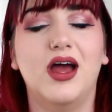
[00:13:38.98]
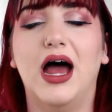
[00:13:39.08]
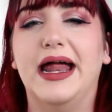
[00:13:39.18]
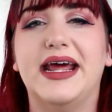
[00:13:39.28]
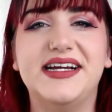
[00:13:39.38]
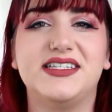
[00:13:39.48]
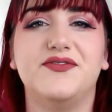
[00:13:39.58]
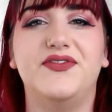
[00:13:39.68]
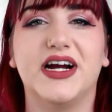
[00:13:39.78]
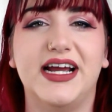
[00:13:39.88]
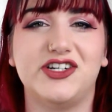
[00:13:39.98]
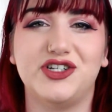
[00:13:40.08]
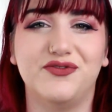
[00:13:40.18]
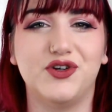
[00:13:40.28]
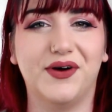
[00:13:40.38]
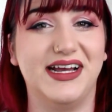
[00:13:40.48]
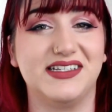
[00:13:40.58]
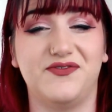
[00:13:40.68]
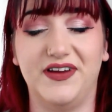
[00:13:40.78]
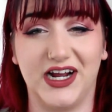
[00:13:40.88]
a nice variation of
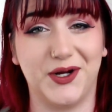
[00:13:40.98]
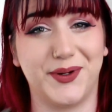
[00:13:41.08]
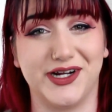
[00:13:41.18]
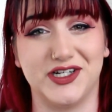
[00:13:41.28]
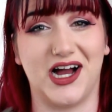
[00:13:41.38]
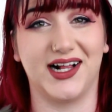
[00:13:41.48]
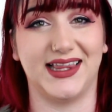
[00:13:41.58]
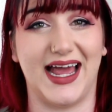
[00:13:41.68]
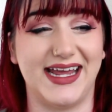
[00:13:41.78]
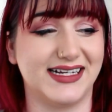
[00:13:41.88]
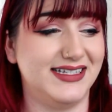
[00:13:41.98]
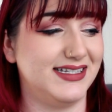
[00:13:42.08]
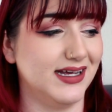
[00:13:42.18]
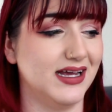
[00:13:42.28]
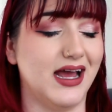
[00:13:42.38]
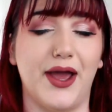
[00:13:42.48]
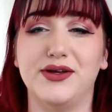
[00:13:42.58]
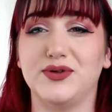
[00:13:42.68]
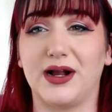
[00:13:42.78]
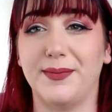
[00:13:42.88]
toys, figure out what your dog likes. I
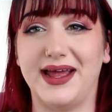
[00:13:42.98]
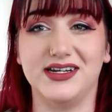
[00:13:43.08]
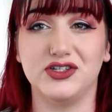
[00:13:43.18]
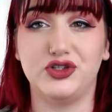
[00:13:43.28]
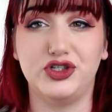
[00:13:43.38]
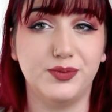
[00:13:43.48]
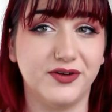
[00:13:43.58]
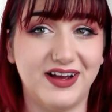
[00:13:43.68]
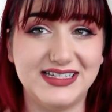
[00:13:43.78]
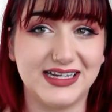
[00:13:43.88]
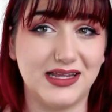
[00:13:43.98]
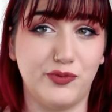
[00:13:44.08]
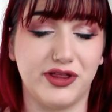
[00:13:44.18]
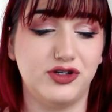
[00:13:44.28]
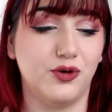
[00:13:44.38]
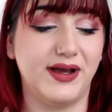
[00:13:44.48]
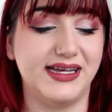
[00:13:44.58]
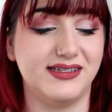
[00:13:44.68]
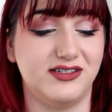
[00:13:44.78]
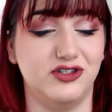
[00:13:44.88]
always recommend supervising them with
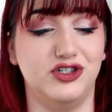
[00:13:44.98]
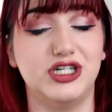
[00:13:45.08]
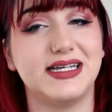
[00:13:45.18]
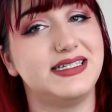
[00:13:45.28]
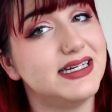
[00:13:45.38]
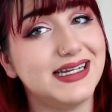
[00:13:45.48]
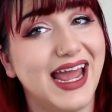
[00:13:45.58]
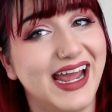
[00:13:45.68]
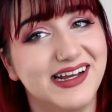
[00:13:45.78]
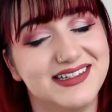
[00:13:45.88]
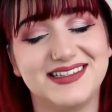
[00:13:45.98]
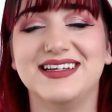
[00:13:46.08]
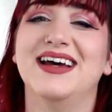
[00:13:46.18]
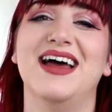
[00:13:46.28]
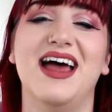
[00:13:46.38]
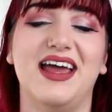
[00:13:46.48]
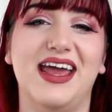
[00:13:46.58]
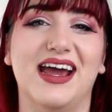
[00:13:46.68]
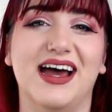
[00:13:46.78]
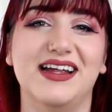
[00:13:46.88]
toys just in case
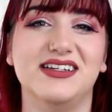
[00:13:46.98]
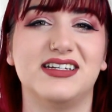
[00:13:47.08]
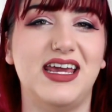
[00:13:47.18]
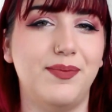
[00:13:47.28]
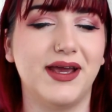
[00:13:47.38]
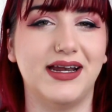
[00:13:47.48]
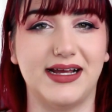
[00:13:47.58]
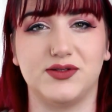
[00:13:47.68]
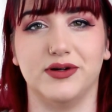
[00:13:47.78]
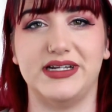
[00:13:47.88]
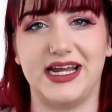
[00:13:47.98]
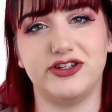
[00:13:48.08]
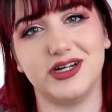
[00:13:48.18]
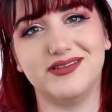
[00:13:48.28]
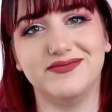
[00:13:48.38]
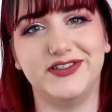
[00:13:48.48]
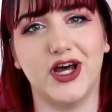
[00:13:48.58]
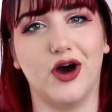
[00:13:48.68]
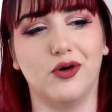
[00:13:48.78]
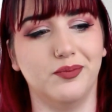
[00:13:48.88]
and keeping a nice rotation.
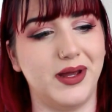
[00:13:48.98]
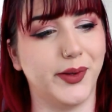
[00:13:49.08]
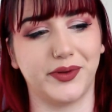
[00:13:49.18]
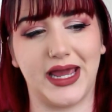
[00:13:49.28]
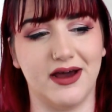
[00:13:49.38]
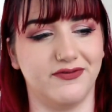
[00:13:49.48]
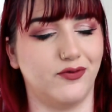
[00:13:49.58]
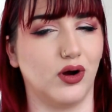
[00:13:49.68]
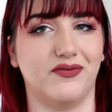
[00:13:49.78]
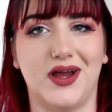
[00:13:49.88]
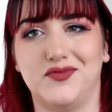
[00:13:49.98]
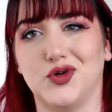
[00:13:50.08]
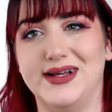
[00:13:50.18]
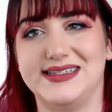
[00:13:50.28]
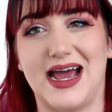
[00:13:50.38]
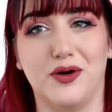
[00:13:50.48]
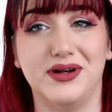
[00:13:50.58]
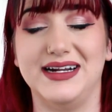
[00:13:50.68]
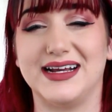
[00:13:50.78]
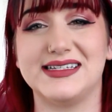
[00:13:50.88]
So maybe only have 4 or 5 toys
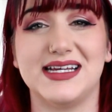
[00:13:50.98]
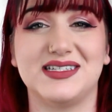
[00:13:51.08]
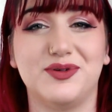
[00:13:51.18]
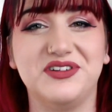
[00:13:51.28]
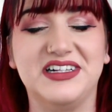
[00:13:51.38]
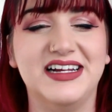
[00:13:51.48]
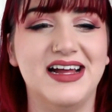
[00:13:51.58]
out and accessible,